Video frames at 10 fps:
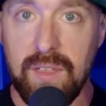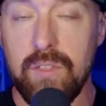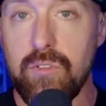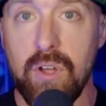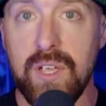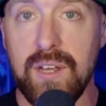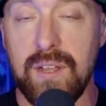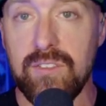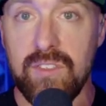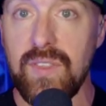and the
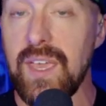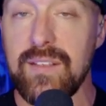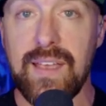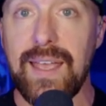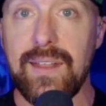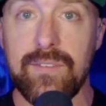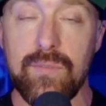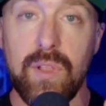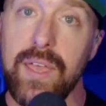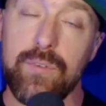drunkenness and the anxieties
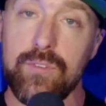of life